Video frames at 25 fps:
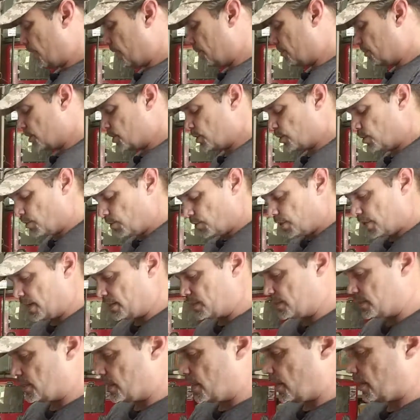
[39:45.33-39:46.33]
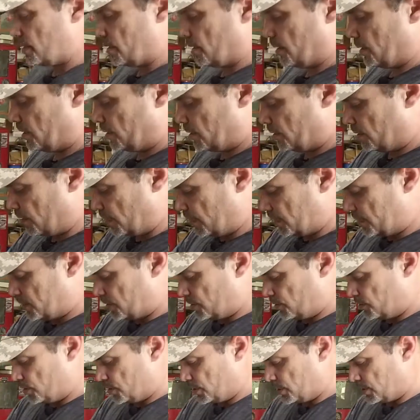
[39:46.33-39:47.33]
right, so that's that, and I
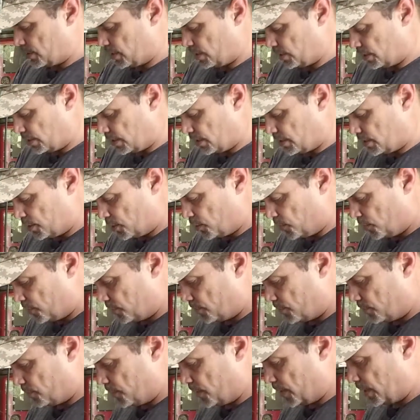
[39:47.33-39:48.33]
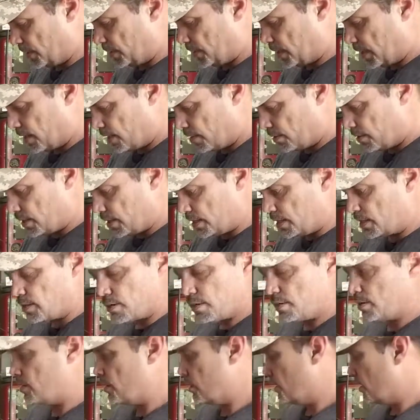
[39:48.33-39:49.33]
still just gotta lay this fella down
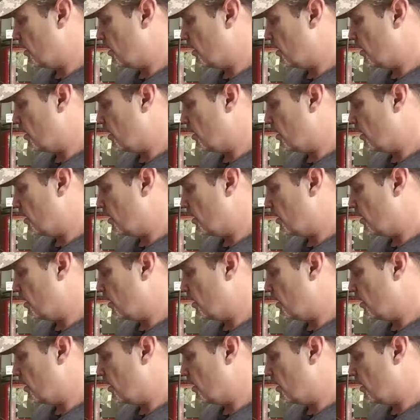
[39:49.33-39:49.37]
here